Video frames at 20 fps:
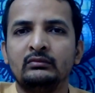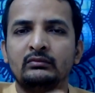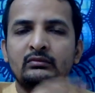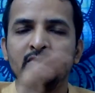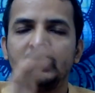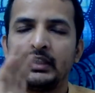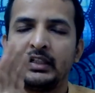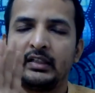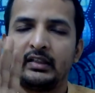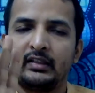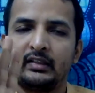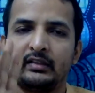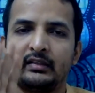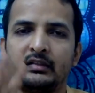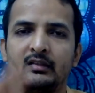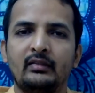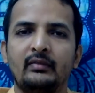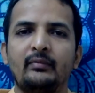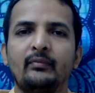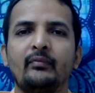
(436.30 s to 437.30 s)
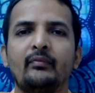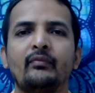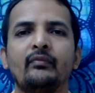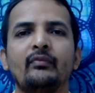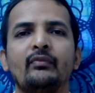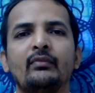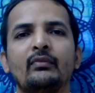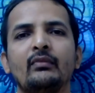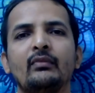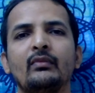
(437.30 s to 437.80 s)
That's it.
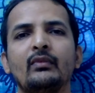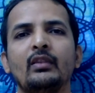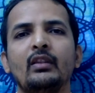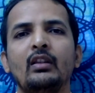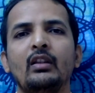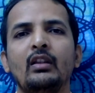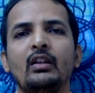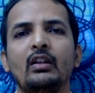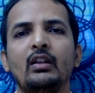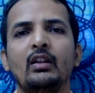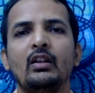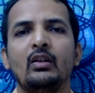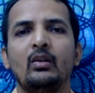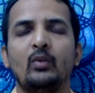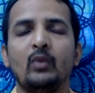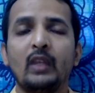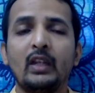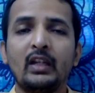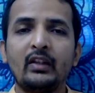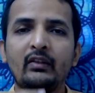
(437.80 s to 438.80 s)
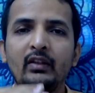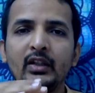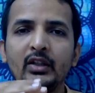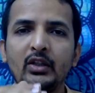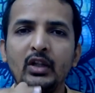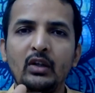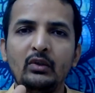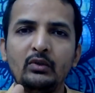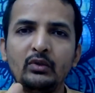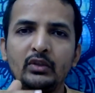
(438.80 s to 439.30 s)
Whenever you
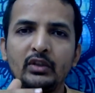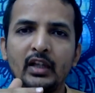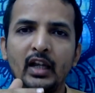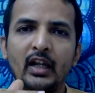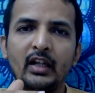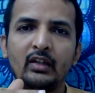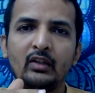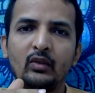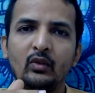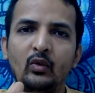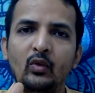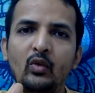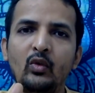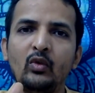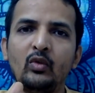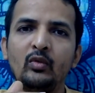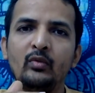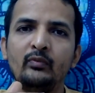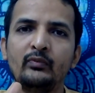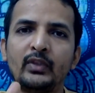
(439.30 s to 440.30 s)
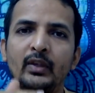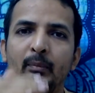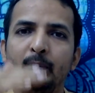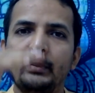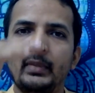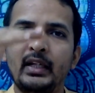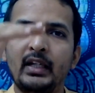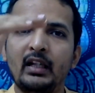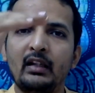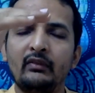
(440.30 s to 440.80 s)
have to chant Om, the
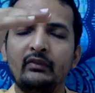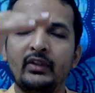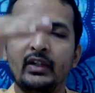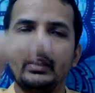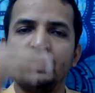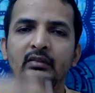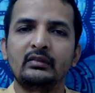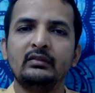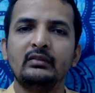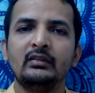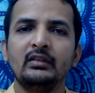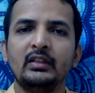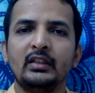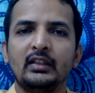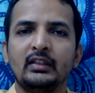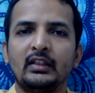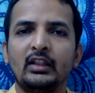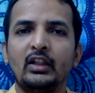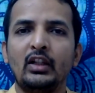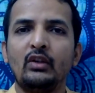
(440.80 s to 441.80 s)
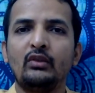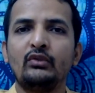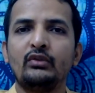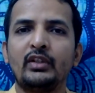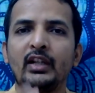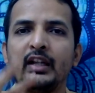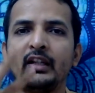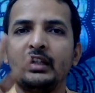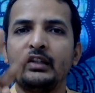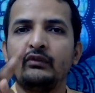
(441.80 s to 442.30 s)
middle one, then you have to
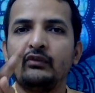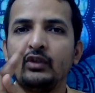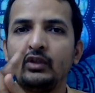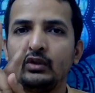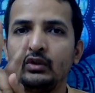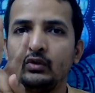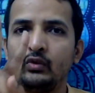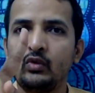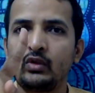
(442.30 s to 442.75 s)
chant it for 2